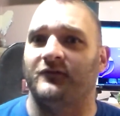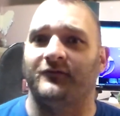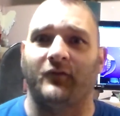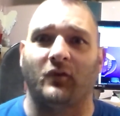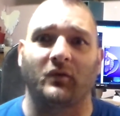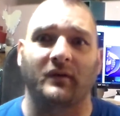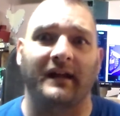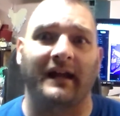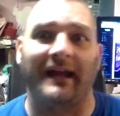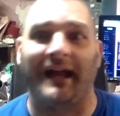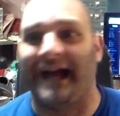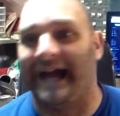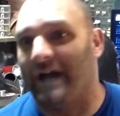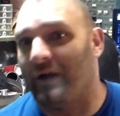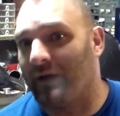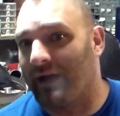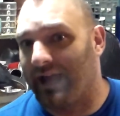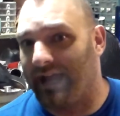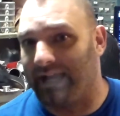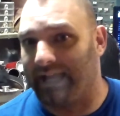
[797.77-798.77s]

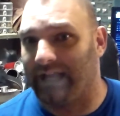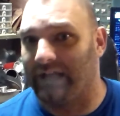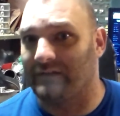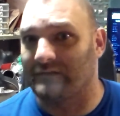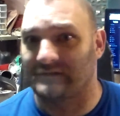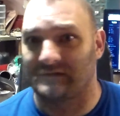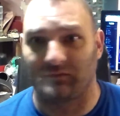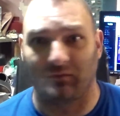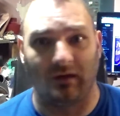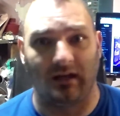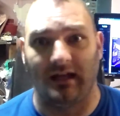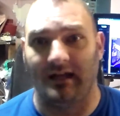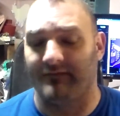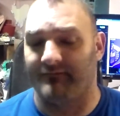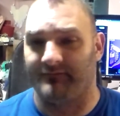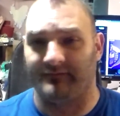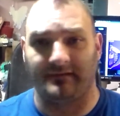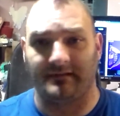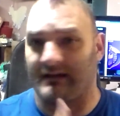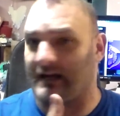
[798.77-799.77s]
48-hour hangouts where
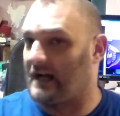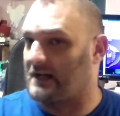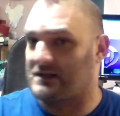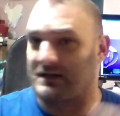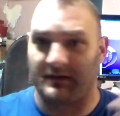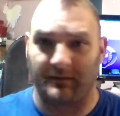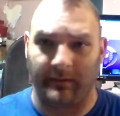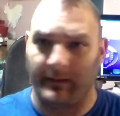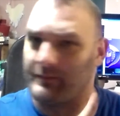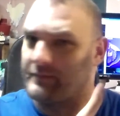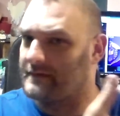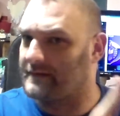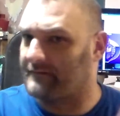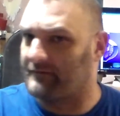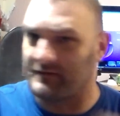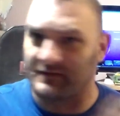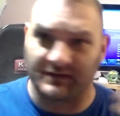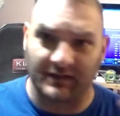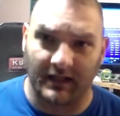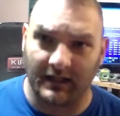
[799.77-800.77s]
to catch other people in
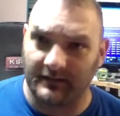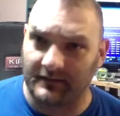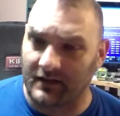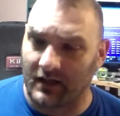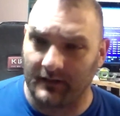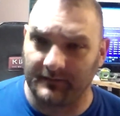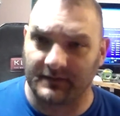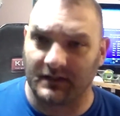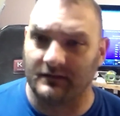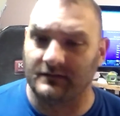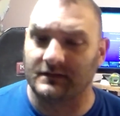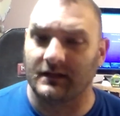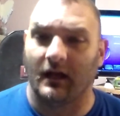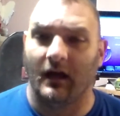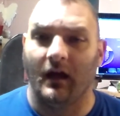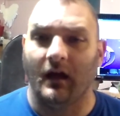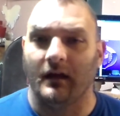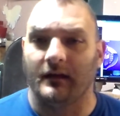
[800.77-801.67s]
different time zones.